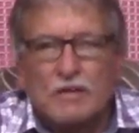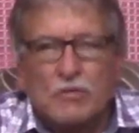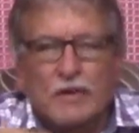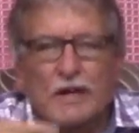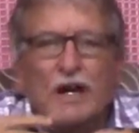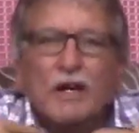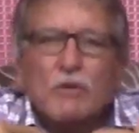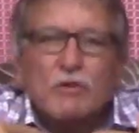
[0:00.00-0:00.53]

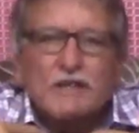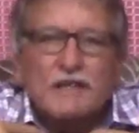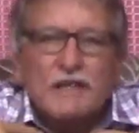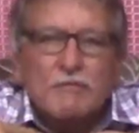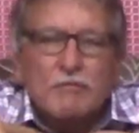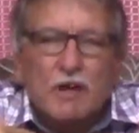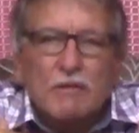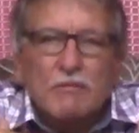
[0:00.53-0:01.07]
When I was
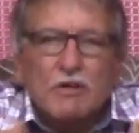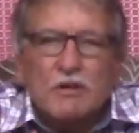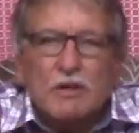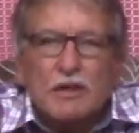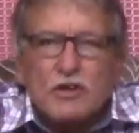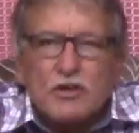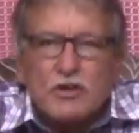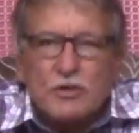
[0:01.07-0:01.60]
in Bible
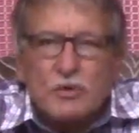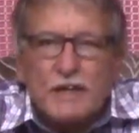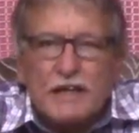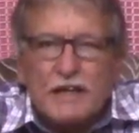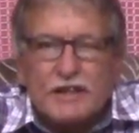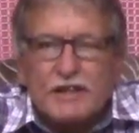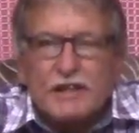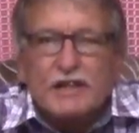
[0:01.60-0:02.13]
college
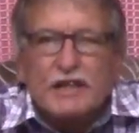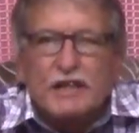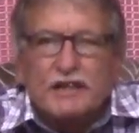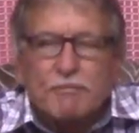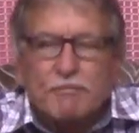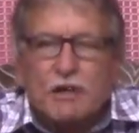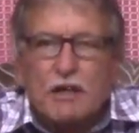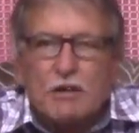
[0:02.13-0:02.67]
doing a three-year
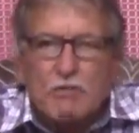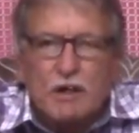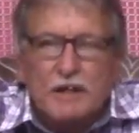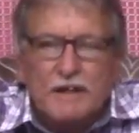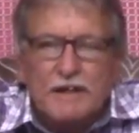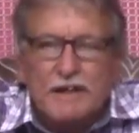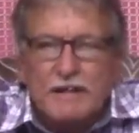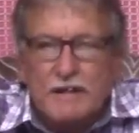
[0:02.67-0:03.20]

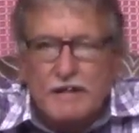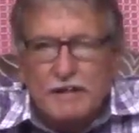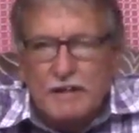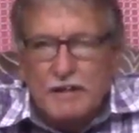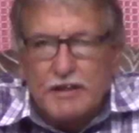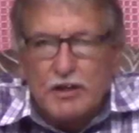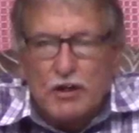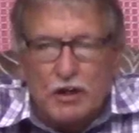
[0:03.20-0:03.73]
diploma in
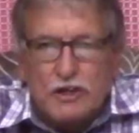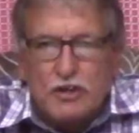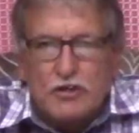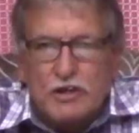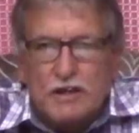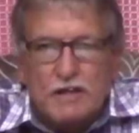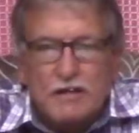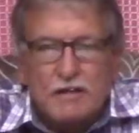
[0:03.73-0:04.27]
the
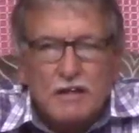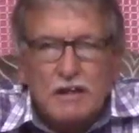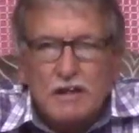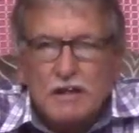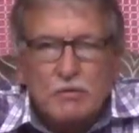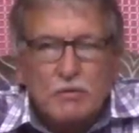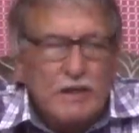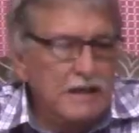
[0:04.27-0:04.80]
theology,
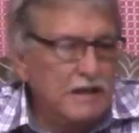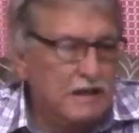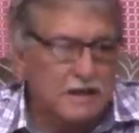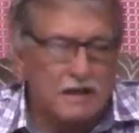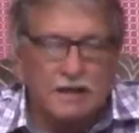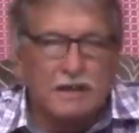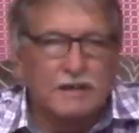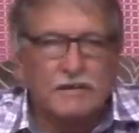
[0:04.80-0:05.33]
we
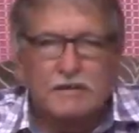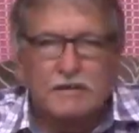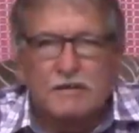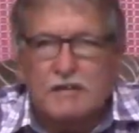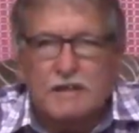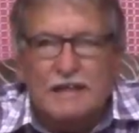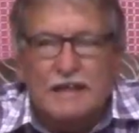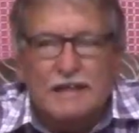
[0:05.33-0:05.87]
didn't
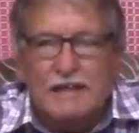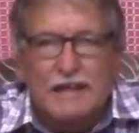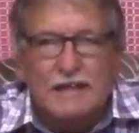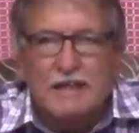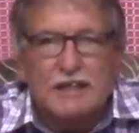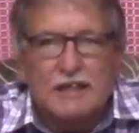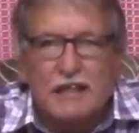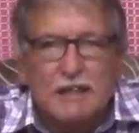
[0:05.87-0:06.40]
study
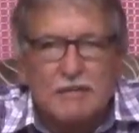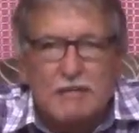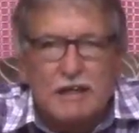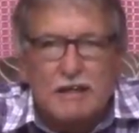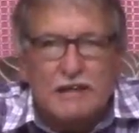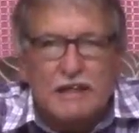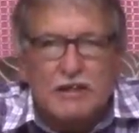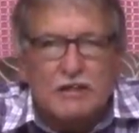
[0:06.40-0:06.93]
anything
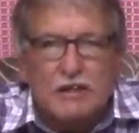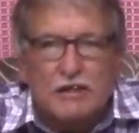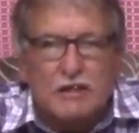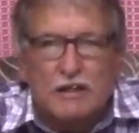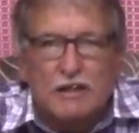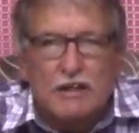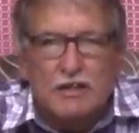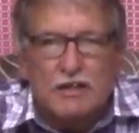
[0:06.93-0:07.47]
about
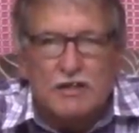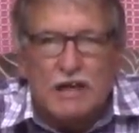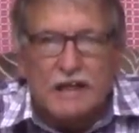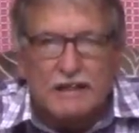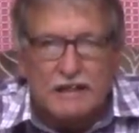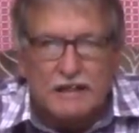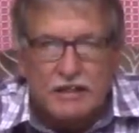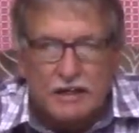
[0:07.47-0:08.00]
eschatology,
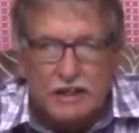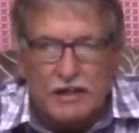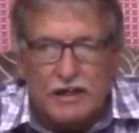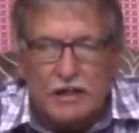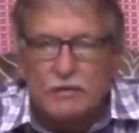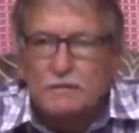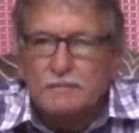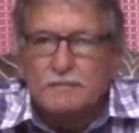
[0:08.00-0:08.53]
Zeitgen
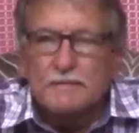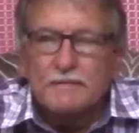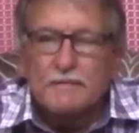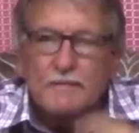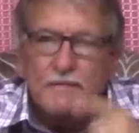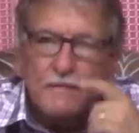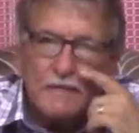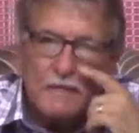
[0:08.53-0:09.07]
zero.
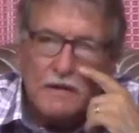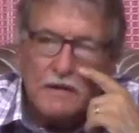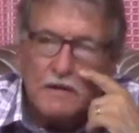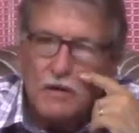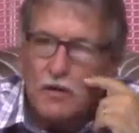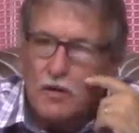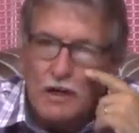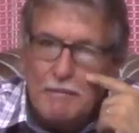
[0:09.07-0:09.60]

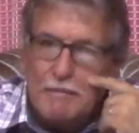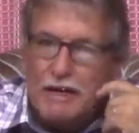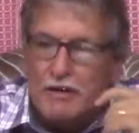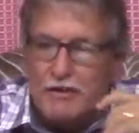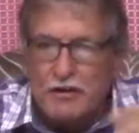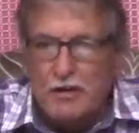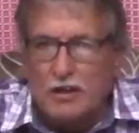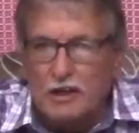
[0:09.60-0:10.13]
All
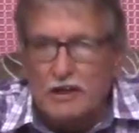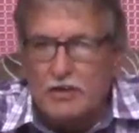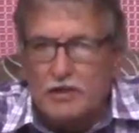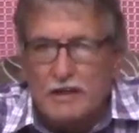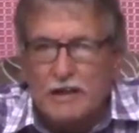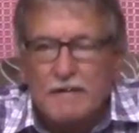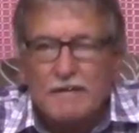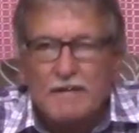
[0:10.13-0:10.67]
about
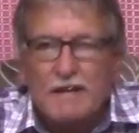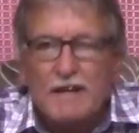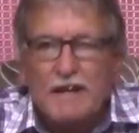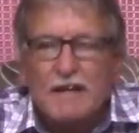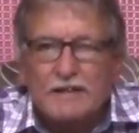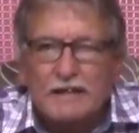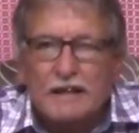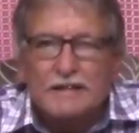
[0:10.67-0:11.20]
theology.
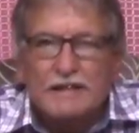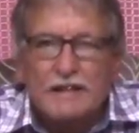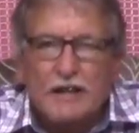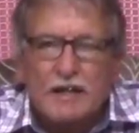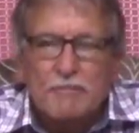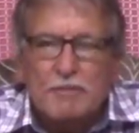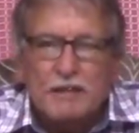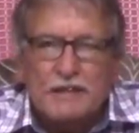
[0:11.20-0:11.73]

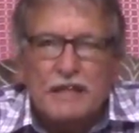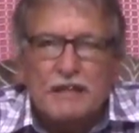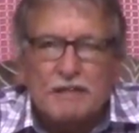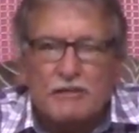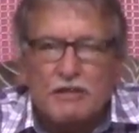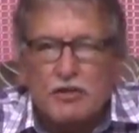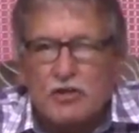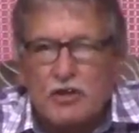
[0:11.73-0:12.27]
99%
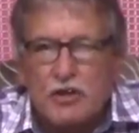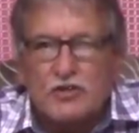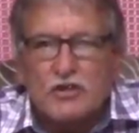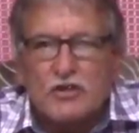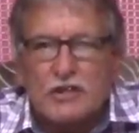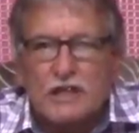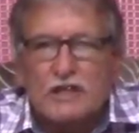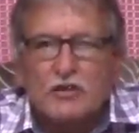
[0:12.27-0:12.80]
of the
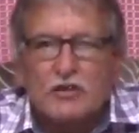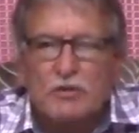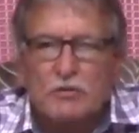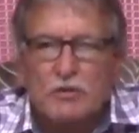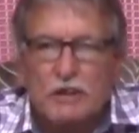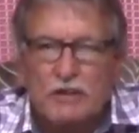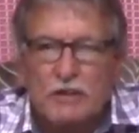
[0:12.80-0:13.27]
churches into, in